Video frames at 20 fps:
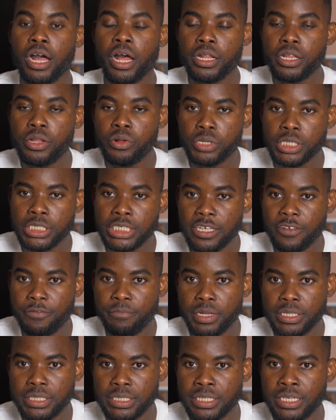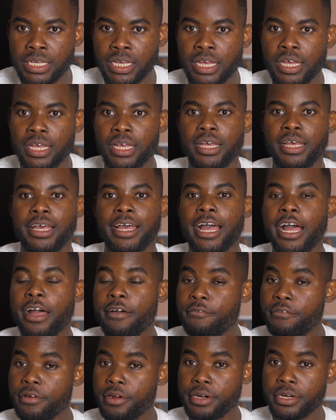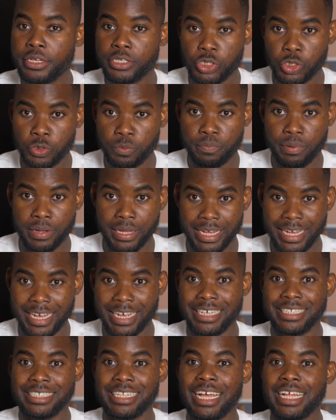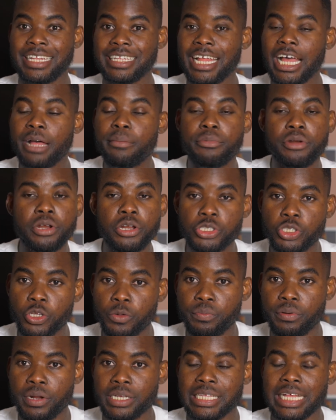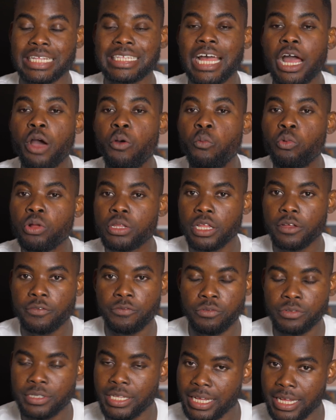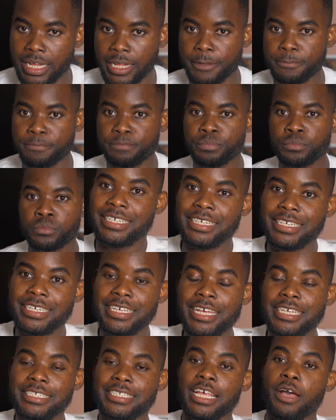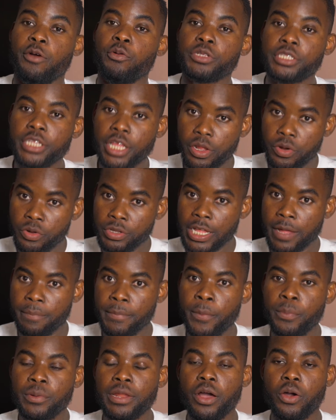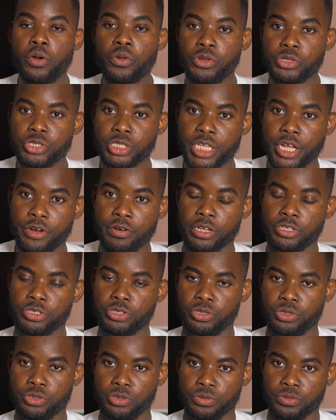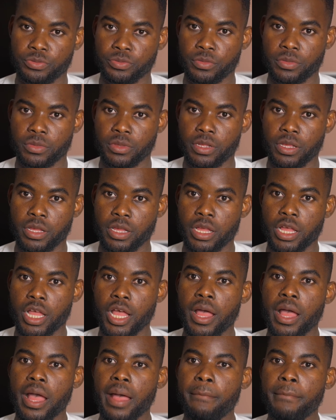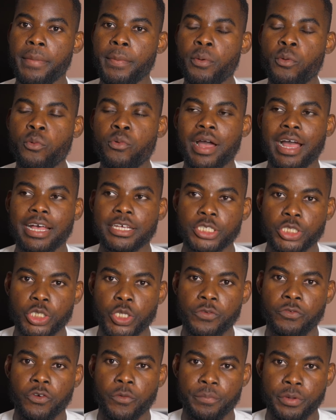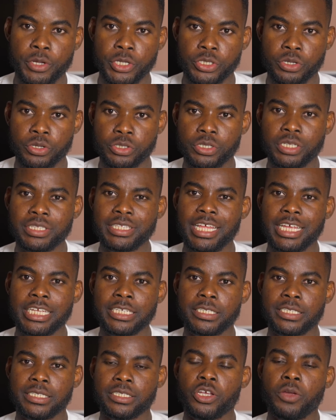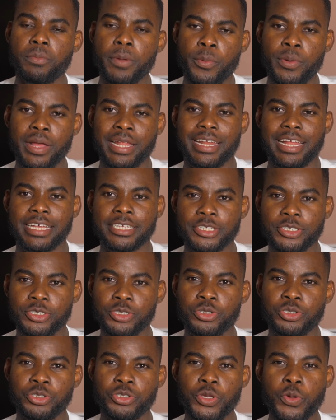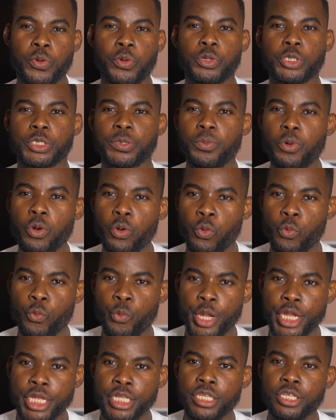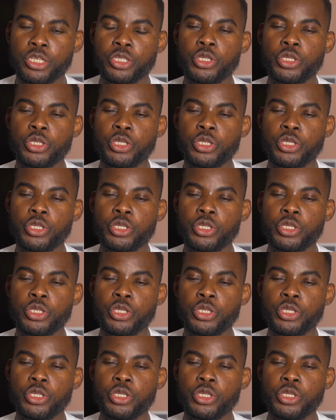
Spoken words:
The Russians I've met here are very super kind, and I'm really surprised at how wonderful they are. Yes, I will tell you that people are going to stare at you. People will ask you for pictures. Sometimes young people can ask you, do you want to smoke weed?